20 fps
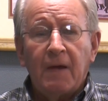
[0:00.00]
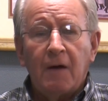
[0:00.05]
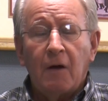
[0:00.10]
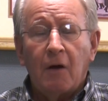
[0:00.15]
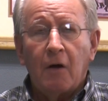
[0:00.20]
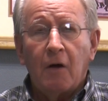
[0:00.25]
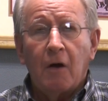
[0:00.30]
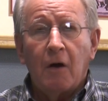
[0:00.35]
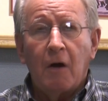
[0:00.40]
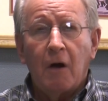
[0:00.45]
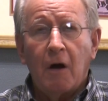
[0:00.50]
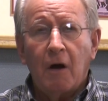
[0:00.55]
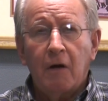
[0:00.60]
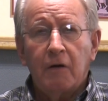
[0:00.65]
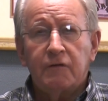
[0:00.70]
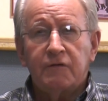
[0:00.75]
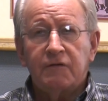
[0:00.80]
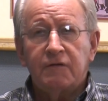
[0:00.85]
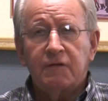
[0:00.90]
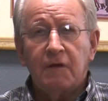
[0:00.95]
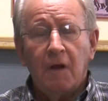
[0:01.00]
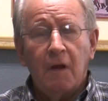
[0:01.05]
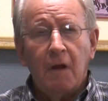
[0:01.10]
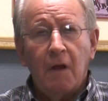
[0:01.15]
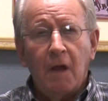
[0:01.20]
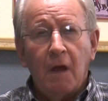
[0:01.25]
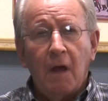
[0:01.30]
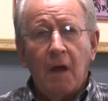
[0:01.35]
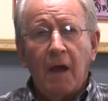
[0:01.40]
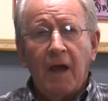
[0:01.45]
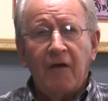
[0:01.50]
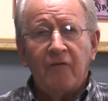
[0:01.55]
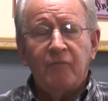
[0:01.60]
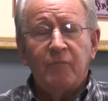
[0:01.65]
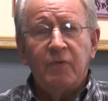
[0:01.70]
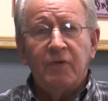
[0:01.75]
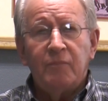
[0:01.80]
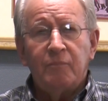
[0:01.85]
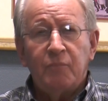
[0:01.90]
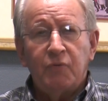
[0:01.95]
our hearts
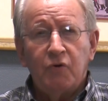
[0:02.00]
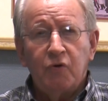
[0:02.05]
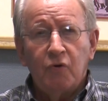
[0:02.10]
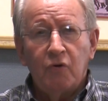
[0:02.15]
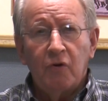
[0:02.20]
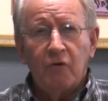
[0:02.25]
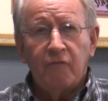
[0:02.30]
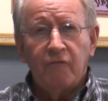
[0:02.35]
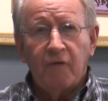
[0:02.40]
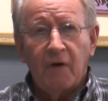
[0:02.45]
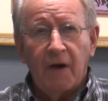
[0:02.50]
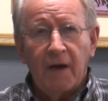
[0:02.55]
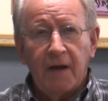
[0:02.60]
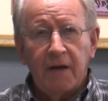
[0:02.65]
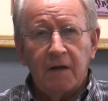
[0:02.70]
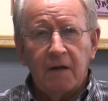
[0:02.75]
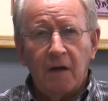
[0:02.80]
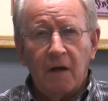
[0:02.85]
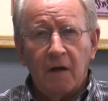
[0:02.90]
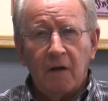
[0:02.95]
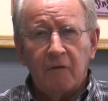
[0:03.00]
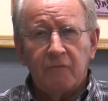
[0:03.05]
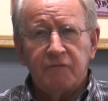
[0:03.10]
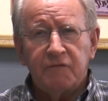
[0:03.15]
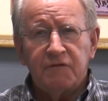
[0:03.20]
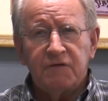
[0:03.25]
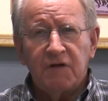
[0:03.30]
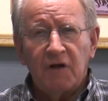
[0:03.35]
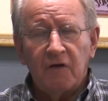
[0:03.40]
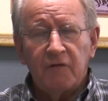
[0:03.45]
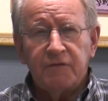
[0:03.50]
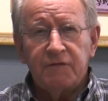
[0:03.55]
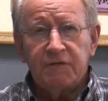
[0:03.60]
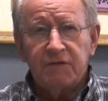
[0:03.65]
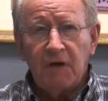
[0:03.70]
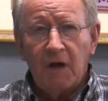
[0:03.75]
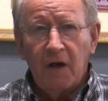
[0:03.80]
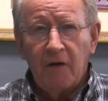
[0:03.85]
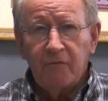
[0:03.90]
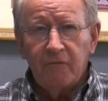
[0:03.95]
have been purified of
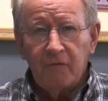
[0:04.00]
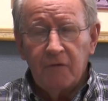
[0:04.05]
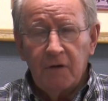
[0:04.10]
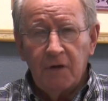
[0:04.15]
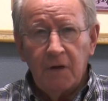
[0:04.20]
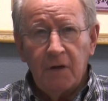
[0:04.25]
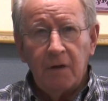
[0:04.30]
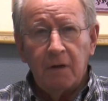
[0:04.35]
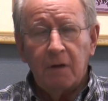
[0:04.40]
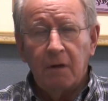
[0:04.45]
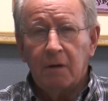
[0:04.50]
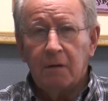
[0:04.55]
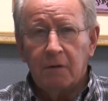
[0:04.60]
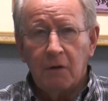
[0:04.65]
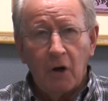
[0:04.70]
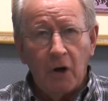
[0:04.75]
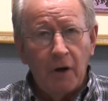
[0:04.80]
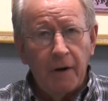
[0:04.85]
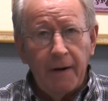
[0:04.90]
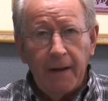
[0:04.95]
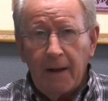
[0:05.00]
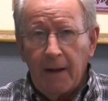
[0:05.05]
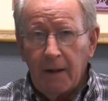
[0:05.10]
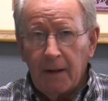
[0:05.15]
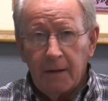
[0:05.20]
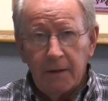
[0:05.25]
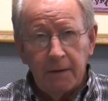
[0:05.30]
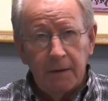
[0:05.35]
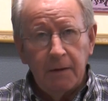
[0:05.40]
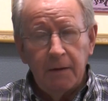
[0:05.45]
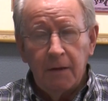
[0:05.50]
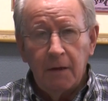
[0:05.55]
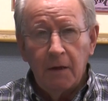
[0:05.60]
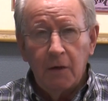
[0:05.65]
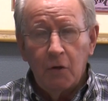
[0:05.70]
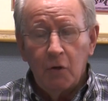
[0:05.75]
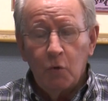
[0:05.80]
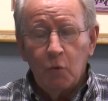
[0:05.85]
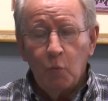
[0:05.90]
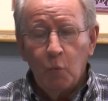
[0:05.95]
self-sovereignty and carnality,
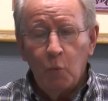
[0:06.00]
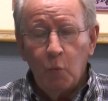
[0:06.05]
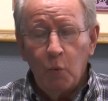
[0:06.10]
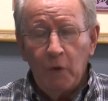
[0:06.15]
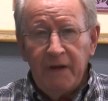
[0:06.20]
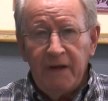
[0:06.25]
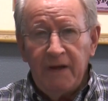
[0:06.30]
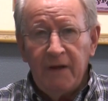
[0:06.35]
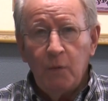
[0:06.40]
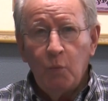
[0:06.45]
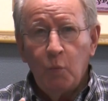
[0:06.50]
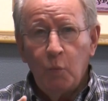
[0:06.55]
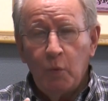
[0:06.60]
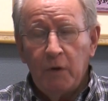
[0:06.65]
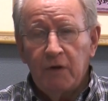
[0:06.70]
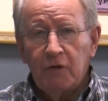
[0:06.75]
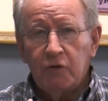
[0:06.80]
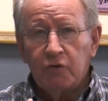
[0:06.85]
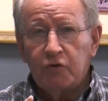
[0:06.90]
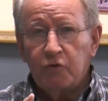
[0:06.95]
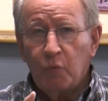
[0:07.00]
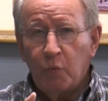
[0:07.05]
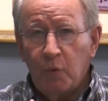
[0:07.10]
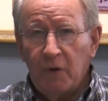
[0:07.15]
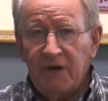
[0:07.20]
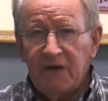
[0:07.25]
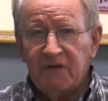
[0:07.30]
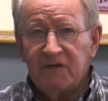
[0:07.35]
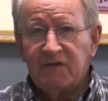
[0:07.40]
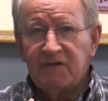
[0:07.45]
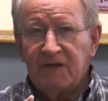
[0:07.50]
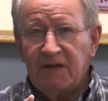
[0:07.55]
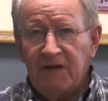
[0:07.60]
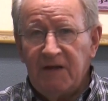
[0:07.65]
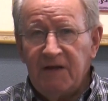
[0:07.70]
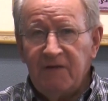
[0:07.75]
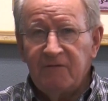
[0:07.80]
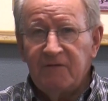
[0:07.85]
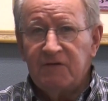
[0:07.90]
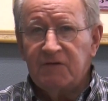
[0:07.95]
we will twist
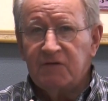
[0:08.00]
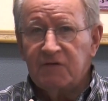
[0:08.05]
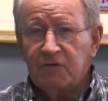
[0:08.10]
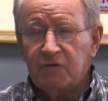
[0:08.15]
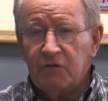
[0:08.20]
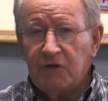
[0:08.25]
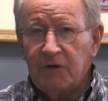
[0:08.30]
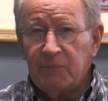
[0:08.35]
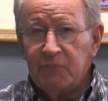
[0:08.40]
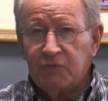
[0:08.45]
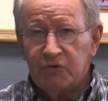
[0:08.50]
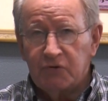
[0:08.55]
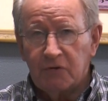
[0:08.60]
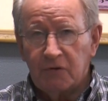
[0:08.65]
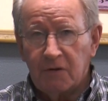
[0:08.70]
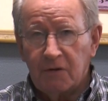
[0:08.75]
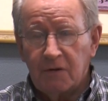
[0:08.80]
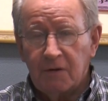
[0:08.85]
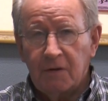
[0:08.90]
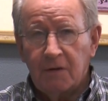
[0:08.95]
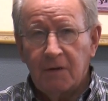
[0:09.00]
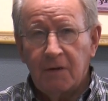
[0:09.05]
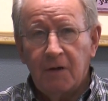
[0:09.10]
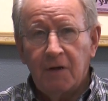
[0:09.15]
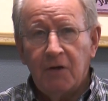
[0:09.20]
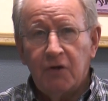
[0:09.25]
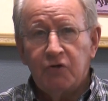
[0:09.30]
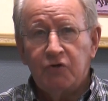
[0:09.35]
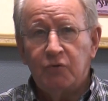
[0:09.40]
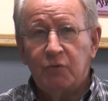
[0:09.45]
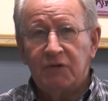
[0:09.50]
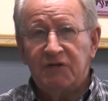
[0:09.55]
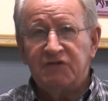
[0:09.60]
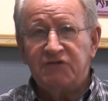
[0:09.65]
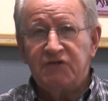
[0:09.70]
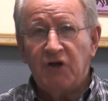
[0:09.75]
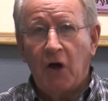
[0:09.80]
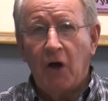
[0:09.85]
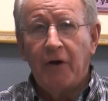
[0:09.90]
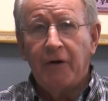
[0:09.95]
even scripture to
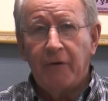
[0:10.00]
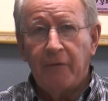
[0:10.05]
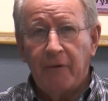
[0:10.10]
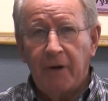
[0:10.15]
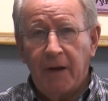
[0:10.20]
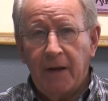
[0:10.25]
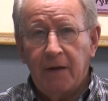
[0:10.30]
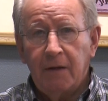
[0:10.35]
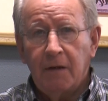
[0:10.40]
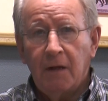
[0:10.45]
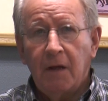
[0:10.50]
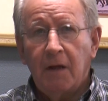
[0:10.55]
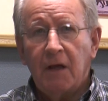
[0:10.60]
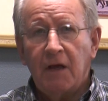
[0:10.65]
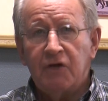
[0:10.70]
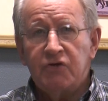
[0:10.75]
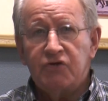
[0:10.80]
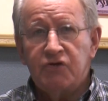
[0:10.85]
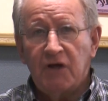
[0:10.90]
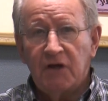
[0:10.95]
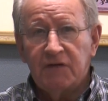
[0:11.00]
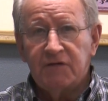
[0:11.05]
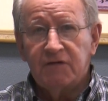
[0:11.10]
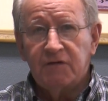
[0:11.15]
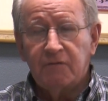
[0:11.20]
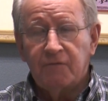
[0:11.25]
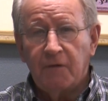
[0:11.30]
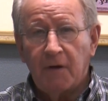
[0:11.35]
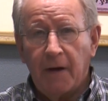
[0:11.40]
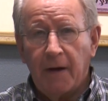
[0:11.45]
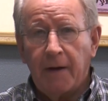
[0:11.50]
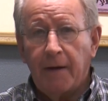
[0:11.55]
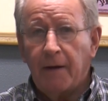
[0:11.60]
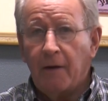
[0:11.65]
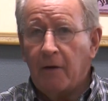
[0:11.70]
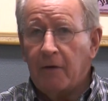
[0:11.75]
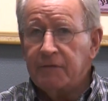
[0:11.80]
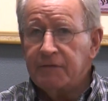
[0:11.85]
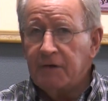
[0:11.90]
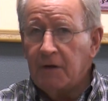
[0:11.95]
exonerate and justify
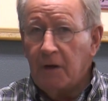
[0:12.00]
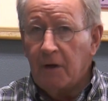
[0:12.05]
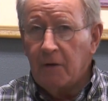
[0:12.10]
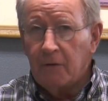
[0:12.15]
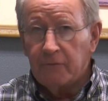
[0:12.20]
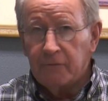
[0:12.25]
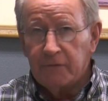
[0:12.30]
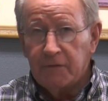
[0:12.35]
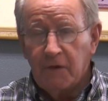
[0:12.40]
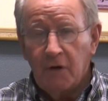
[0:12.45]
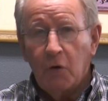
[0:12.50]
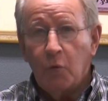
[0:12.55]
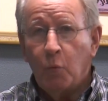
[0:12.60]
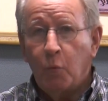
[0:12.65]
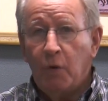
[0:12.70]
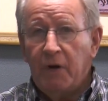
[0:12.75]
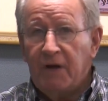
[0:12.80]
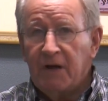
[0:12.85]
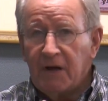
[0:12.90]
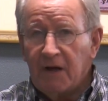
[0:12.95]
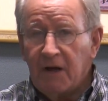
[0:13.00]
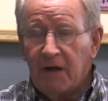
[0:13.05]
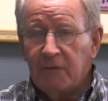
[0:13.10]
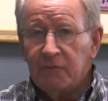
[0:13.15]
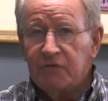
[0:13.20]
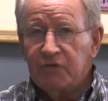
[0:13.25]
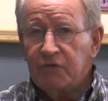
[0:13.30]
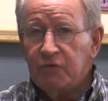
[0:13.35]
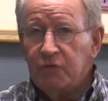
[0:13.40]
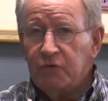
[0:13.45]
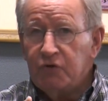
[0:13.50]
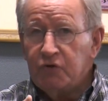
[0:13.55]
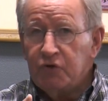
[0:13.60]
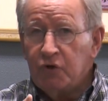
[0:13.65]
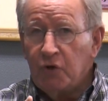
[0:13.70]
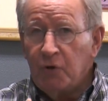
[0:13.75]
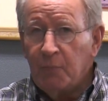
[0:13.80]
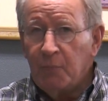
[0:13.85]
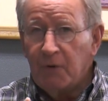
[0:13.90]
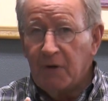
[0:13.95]
ourselves when it comes to
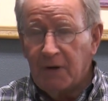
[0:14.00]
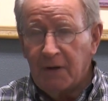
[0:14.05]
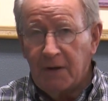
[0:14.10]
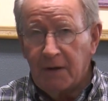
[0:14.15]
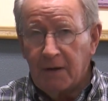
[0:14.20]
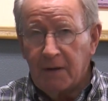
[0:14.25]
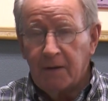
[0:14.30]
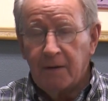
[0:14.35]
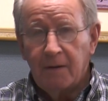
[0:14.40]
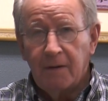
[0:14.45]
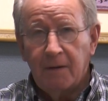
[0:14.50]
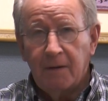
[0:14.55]
interpreting it.